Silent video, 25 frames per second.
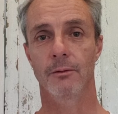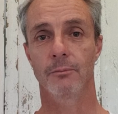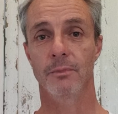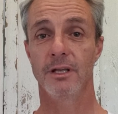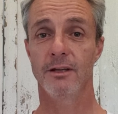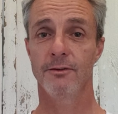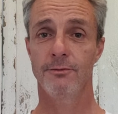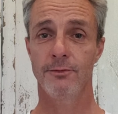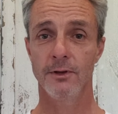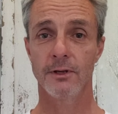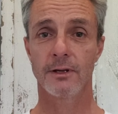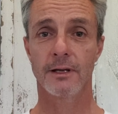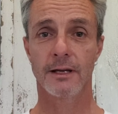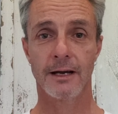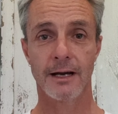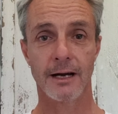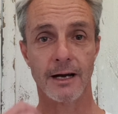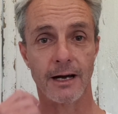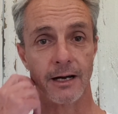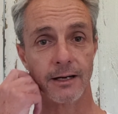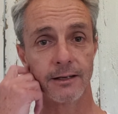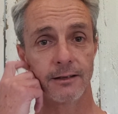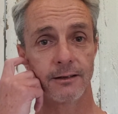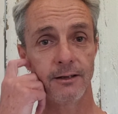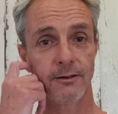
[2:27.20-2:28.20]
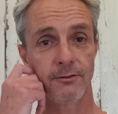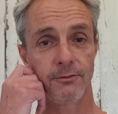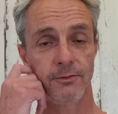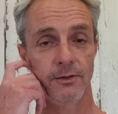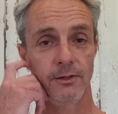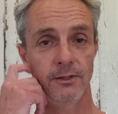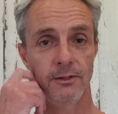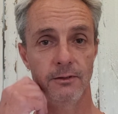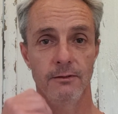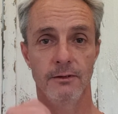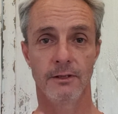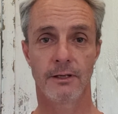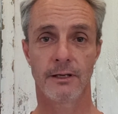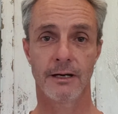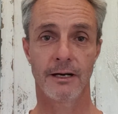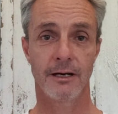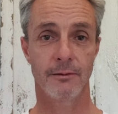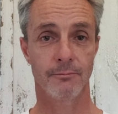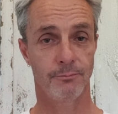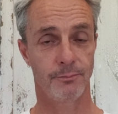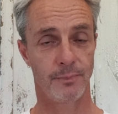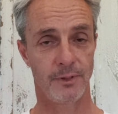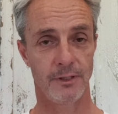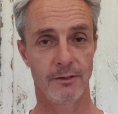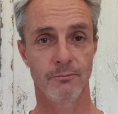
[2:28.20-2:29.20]
If you
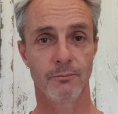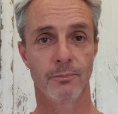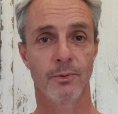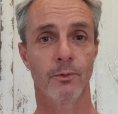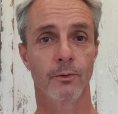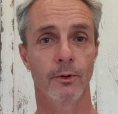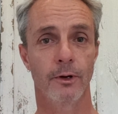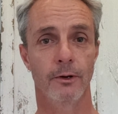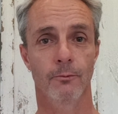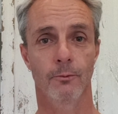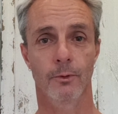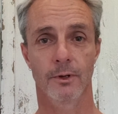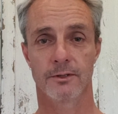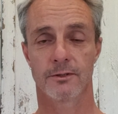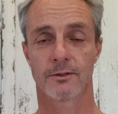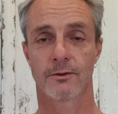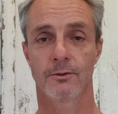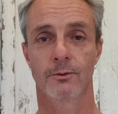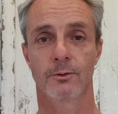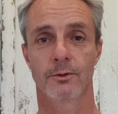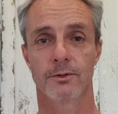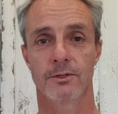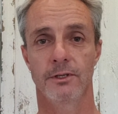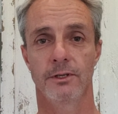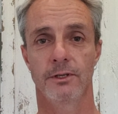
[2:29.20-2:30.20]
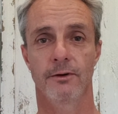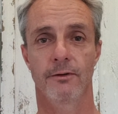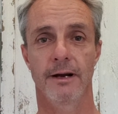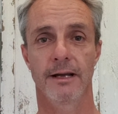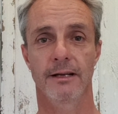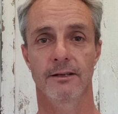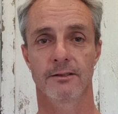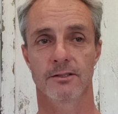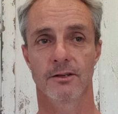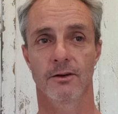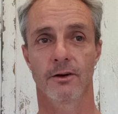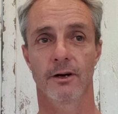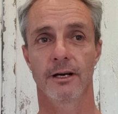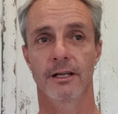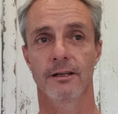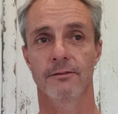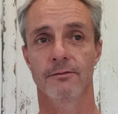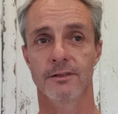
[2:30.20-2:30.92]
can't pinpoint what's causing your anxiety,